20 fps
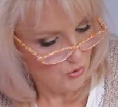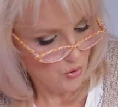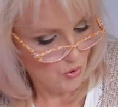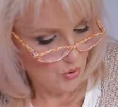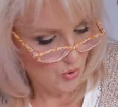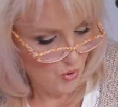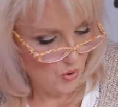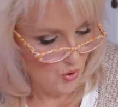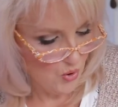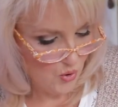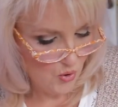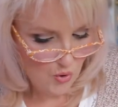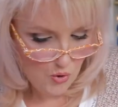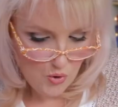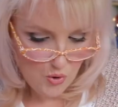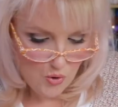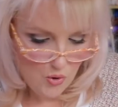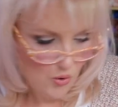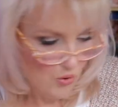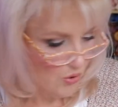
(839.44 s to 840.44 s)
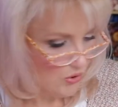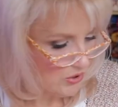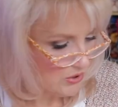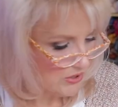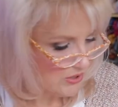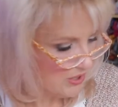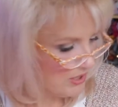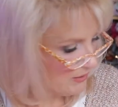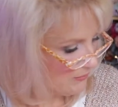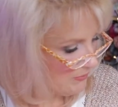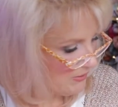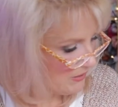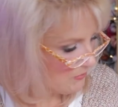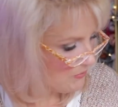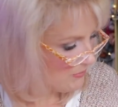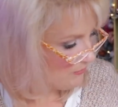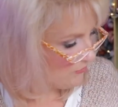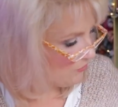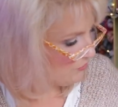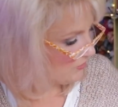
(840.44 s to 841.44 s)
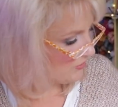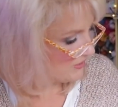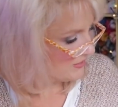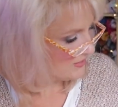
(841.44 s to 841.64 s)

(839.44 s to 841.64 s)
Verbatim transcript: Or did I pick one more? Oh,